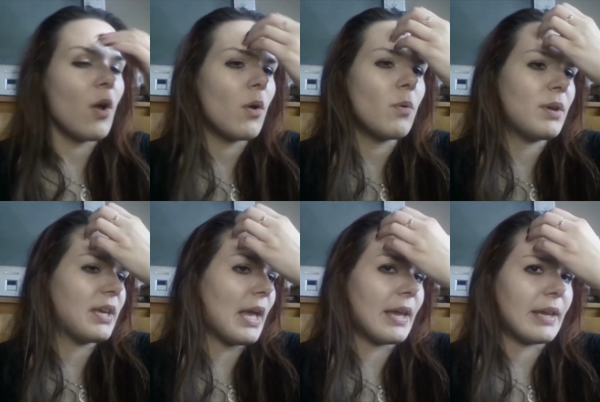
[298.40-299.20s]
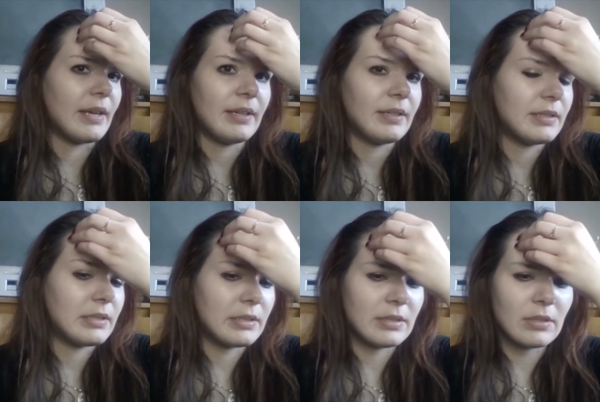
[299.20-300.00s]
Okay,
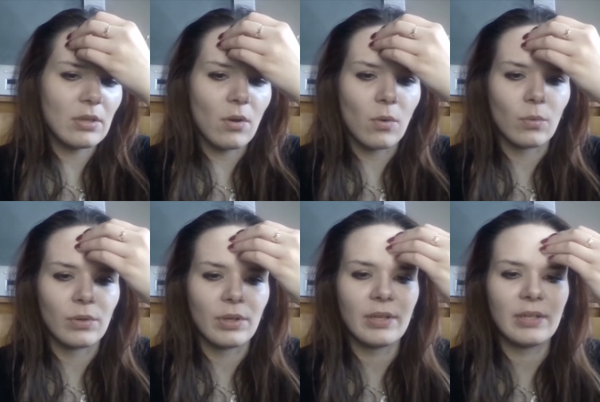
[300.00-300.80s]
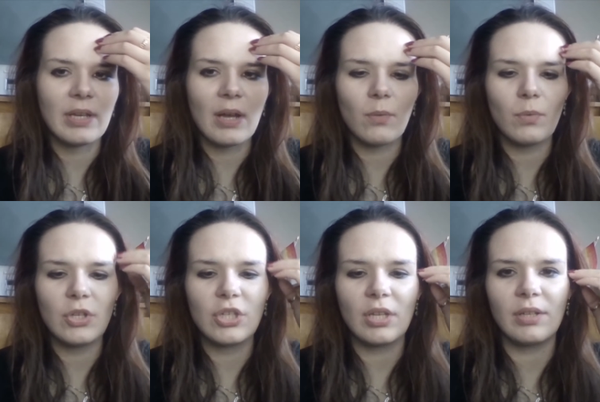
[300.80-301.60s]
So now we
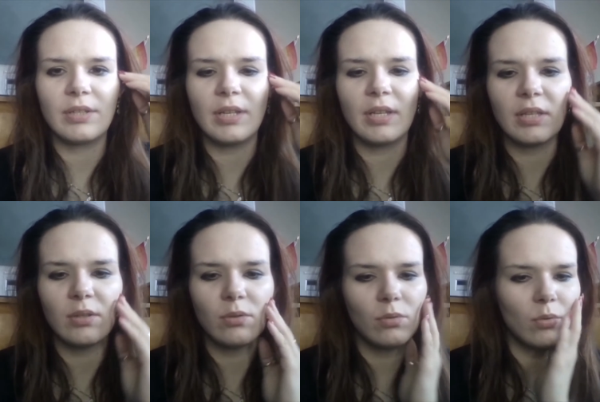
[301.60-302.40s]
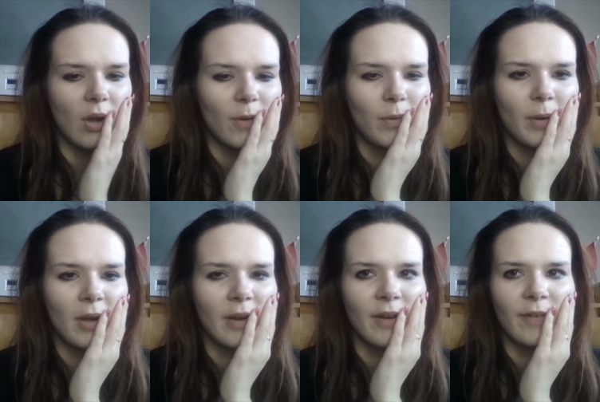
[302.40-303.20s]
shall dig into
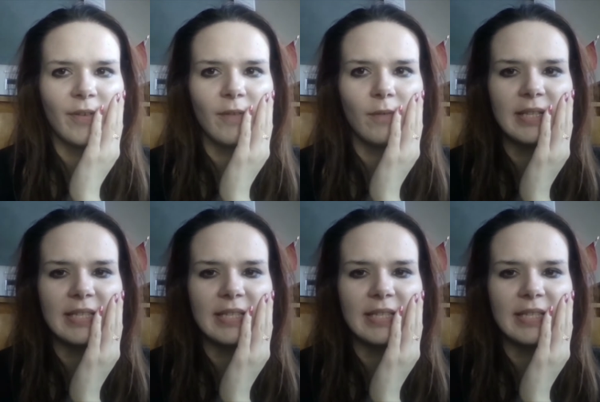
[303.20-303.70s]
our favorite